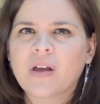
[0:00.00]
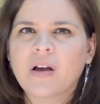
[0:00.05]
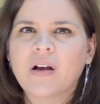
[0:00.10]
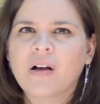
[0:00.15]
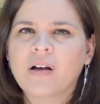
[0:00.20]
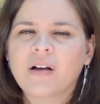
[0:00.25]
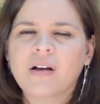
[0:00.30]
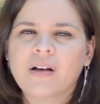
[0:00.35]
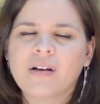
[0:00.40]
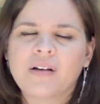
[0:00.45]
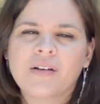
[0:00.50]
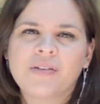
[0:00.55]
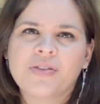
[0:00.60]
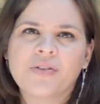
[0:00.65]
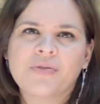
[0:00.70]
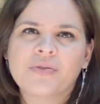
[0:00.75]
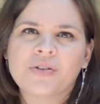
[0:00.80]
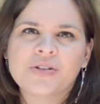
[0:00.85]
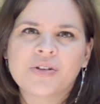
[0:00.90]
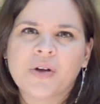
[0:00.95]

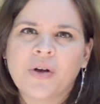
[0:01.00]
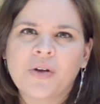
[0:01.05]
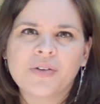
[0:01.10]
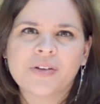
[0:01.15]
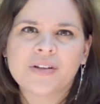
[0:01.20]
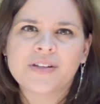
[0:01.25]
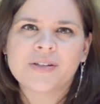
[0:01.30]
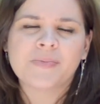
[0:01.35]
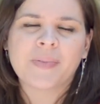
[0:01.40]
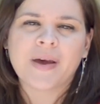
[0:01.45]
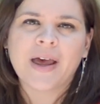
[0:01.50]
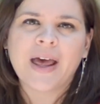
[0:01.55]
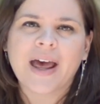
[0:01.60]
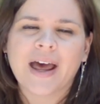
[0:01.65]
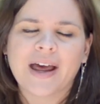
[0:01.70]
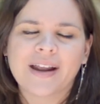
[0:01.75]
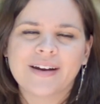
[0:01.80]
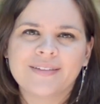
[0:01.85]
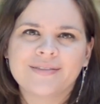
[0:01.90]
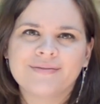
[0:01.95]
the result is
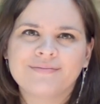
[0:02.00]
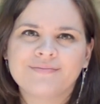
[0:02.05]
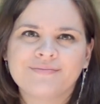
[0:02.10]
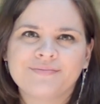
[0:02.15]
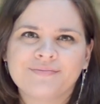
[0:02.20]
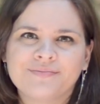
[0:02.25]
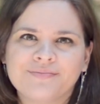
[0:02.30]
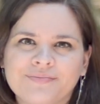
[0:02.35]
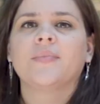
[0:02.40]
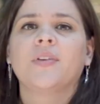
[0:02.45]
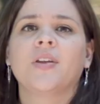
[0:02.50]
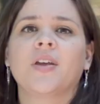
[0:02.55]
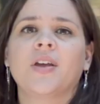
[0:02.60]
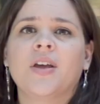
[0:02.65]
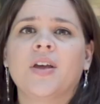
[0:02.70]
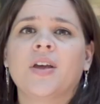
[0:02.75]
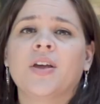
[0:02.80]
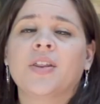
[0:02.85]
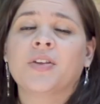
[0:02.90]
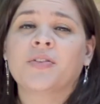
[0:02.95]
bad.
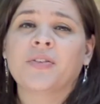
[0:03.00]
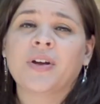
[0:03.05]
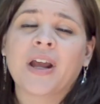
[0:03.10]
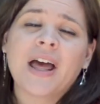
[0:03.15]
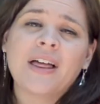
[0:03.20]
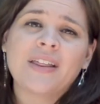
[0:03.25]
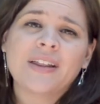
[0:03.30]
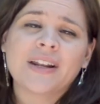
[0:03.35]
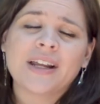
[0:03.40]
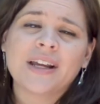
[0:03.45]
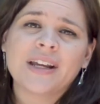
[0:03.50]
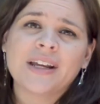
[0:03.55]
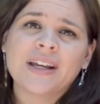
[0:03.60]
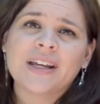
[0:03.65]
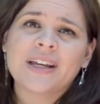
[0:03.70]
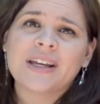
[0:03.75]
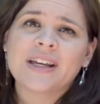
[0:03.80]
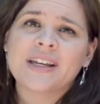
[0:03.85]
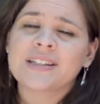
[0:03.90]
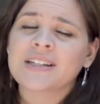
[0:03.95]
The reality
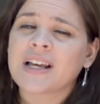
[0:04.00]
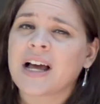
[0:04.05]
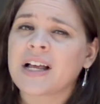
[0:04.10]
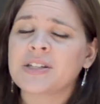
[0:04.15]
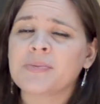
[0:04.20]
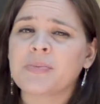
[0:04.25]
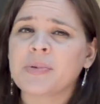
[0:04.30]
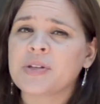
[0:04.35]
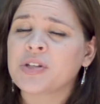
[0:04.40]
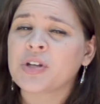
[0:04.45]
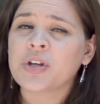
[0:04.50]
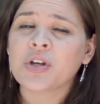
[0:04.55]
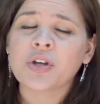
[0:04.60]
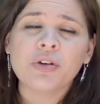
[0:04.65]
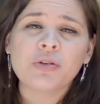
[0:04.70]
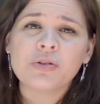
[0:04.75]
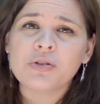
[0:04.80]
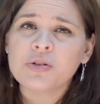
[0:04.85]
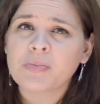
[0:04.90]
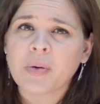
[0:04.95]
is gossip is a
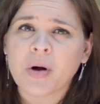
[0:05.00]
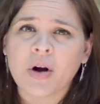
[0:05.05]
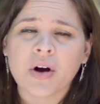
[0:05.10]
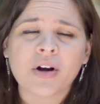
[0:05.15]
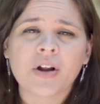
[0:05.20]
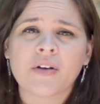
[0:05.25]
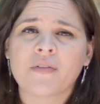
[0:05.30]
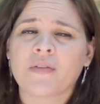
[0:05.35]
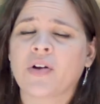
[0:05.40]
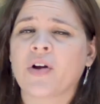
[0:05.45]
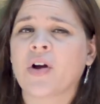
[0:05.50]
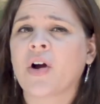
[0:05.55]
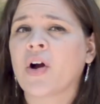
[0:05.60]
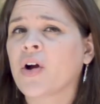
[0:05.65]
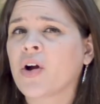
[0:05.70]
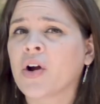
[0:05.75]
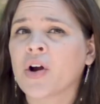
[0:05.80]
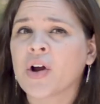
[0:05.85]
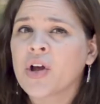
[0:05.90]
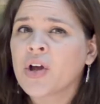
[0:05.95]
huge part of
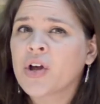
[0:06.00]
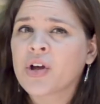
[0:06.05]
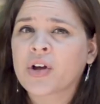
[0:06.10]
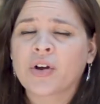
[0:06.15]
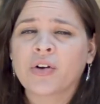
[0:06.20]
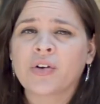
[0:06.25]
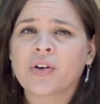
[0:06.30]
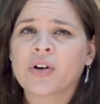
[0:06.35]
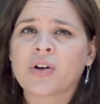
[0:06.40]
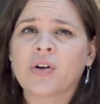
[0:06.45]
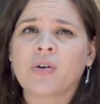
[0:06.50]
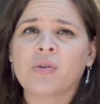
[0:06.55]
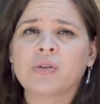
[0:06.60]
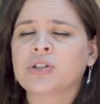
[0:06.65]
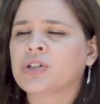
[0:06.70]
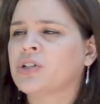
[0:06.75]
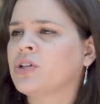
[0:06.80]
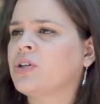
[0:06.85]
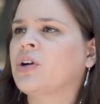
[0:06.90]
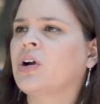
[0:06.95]
our current
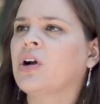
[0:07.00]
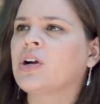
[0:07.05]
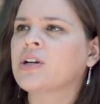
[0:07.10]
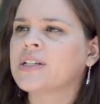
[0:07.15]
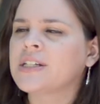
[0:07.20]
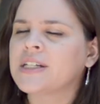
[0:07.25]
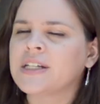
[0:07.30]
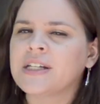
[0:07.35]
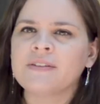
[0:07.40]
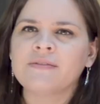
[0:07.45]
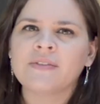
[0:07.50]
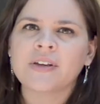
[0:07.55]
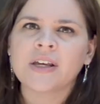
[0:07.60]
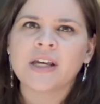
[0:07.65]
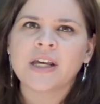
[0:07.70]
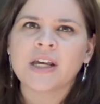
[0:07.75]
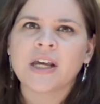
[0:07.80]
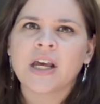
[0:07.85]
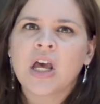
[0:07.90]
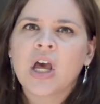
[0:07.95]
culture, our
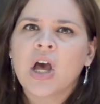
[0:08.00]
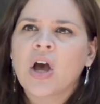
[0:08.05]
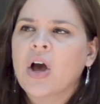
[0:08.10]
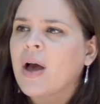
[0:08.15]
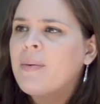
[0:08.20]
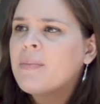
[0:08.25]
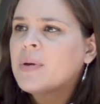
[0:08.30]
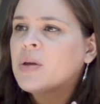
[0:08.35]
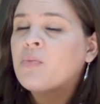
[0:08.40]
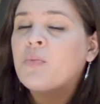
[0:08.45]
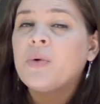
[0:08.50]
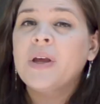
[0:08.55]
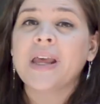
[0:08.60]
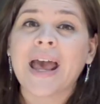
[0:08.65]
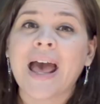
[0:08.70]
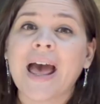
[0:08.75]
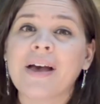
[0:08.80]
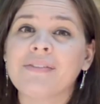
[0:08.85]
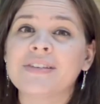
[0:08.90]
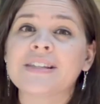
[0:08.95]
TV. I mean, we
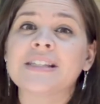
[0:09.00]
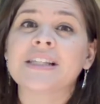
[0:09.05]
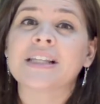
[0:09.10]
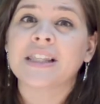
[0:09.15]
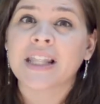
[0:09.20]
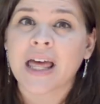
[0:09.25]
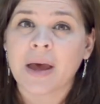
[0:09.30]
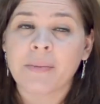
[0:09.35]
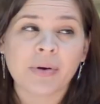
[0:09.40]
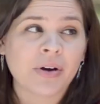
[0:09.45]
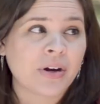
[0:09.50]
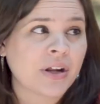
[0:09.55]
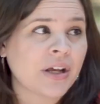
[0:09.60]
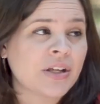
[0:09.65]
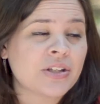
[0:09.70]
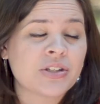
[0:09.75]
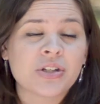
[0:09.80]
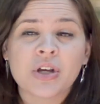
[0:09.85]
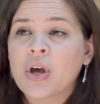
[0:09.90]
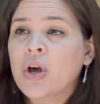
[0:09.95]
have
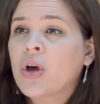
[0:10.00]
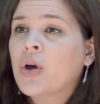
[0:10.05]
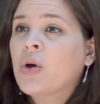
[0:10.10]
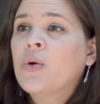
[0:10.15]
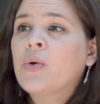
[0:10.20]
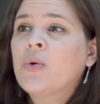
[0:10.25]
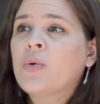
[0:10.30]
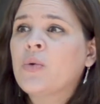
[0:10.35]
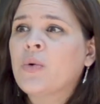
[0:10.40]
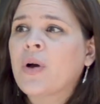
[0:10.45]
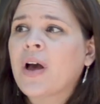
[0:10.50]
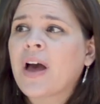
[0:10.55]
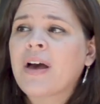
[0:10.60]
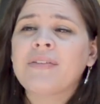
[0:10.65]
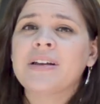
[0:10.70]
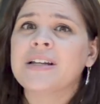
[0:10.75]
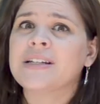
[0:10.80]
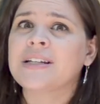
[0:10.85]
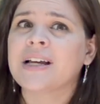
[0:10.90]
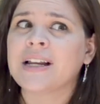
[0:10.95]
celebrities who
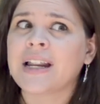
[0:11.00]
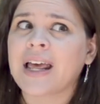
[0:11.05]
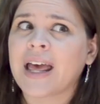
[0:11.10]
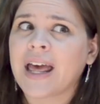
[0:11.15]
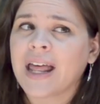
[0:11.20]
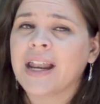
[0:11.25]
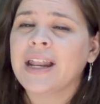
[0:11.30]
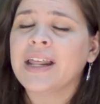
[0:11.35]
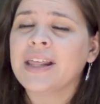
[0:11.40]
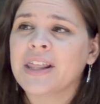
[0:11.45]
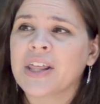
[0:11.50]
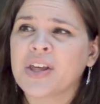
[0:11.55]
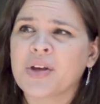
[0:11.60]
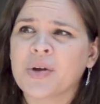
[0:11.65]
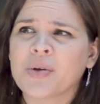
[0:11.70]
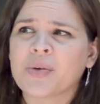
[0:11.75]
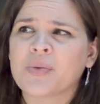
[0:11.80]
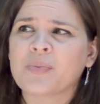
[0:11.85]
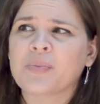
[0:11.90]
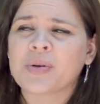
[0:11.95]
haven't done
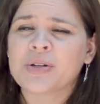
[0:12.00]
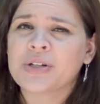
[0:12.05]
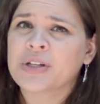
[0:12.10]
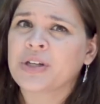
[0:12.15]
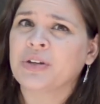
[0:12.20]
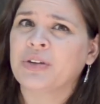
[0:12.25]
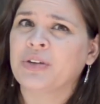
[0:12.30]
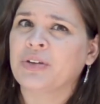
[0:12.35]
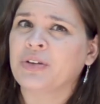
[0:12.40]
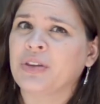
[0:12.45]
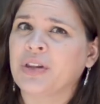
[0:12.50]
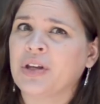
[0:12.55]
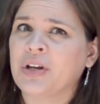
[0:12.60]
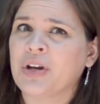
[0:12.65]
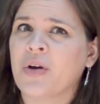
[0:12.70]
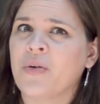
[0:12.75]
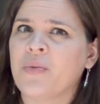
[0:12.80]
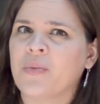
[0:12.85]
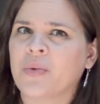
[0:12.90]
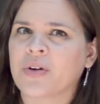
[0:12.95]
anything particularly
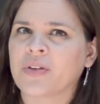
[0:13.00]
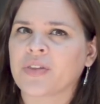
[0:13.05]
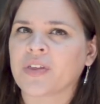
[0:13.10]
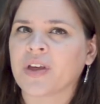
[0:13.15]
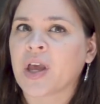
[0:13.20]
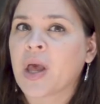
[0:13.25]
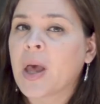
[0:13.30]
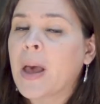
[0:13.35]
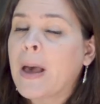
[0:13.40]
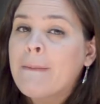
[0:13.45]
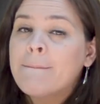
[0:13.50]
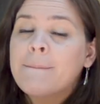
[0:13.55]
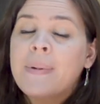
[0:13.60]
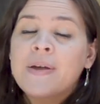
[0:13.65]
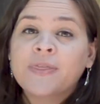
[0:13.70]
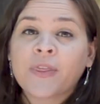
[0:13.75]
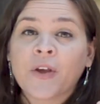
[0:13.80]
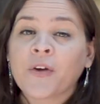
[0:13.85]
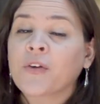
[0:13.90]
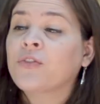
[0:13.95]
noteworthy,
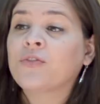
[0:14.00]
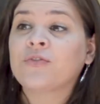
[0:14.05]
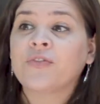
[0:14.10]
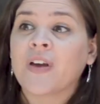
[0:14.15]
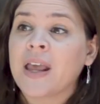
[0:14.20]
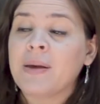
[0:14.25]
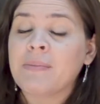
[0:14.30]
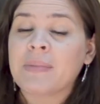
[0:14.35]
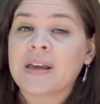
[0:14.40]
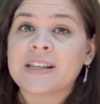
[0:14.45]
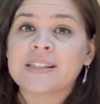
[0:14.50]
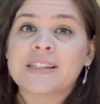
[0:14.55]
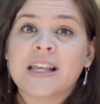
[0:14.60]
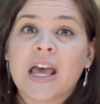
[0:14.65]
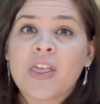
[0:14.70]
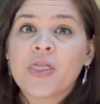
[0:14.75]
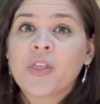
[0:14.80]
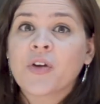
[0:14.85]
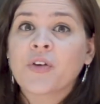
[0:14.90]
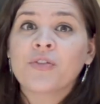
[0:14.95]
but they're famous.
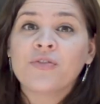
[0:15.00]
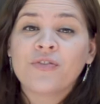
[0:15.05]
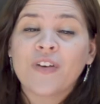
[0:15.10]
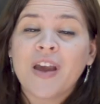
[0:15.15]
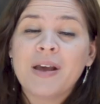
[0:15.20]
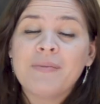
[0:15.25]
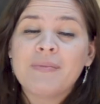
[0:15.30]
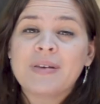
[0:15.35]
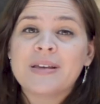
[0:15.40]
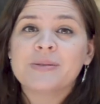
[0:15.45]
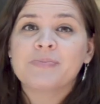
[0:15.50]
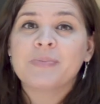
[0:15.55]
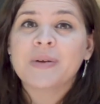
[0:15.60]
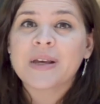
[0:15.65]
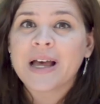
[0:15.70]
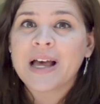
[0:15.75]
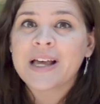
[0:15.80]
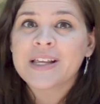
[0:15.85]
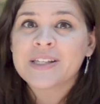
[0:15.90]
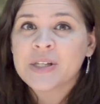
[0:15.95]
And they're famous
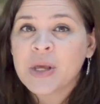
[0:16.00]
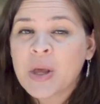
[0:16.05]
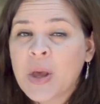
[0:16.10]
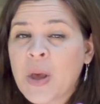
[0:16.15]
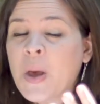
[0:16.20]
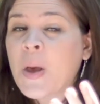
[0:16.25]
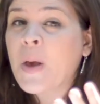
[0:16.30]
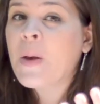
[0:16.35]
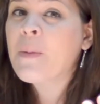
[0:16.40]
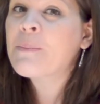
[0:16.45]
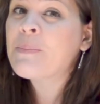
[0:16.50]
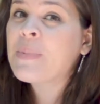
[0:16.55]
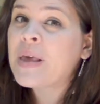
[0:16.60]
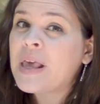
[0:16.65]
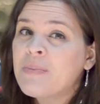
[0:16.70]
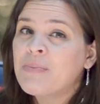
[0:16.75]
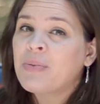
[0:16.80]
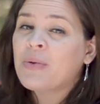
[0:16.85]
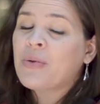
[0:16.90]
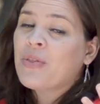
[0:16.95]
because
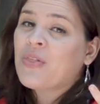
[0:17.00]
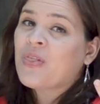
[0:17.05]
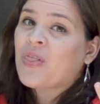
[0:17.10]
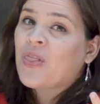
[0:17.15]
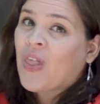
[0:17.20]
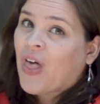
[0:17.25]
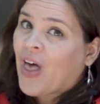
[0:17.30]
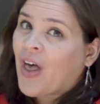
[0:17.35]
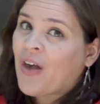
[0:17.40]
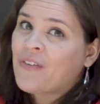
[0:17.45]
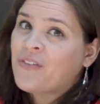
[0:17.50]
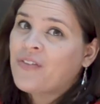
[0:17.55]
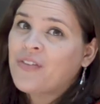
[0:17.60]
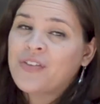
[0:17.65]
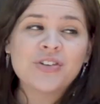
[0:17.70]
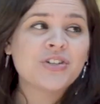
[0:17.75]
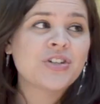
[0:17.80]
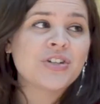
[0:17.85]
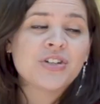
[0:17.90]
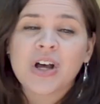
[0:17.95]
People
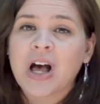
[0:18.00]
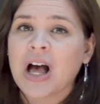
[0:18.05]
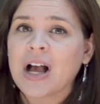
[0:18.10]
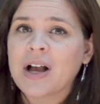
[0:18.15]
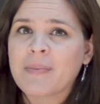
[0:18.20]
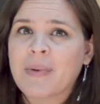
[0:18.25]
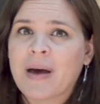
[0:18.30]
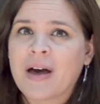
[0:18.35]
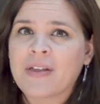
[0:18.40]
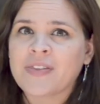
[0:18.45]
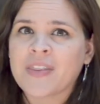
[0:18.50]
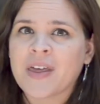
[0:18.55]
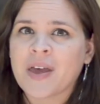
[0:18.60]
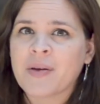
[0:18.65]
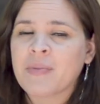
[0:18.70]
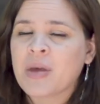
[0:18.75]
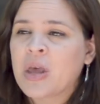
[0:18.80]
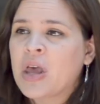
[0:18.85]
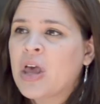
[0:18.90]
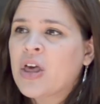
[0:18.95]
love to talk about
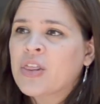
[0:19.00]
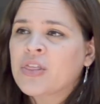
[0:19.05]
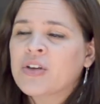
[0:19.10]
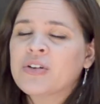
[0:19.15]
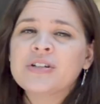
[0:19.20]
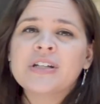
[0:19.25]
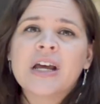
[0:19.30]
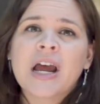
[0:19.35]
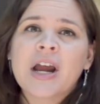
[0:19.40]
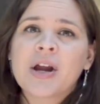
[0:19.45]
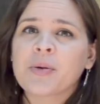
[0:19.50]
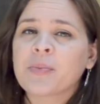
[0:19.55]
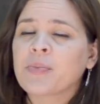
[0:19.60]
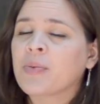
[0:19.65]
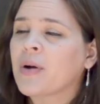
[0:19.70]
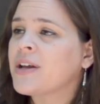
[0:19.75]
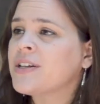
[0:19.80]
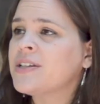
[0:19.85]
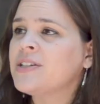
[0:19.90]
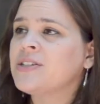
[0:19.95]
them. Their entire
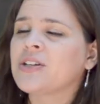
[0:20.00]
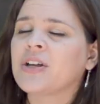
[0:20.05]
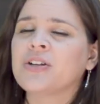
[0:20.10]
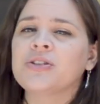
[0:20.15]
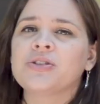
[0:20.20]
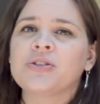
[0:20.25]
presence on